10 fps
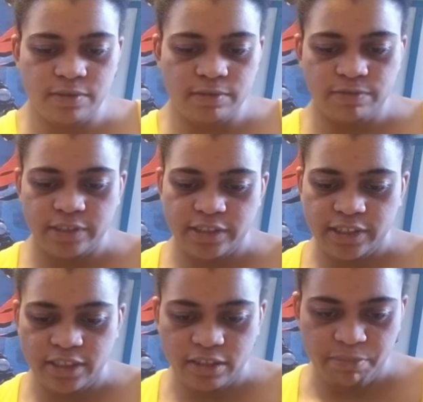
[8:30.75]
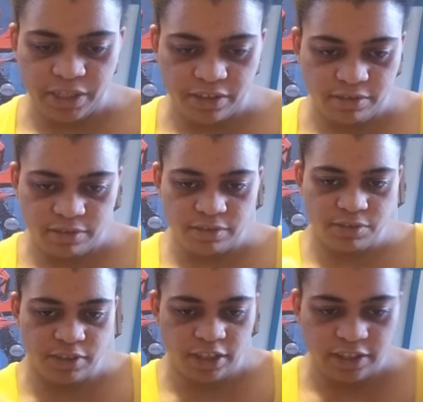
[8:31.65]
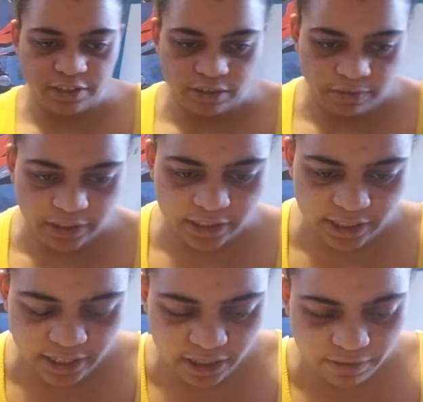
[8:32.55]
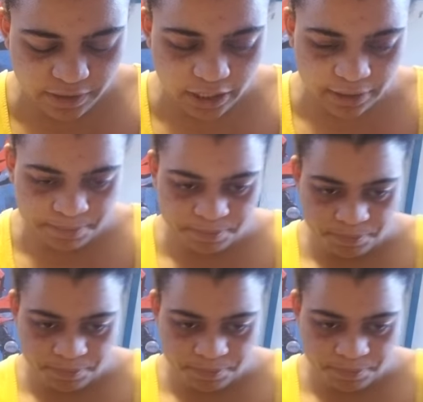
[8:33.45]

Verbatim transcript: 1 for the 10 of pentacles, another for the 10 of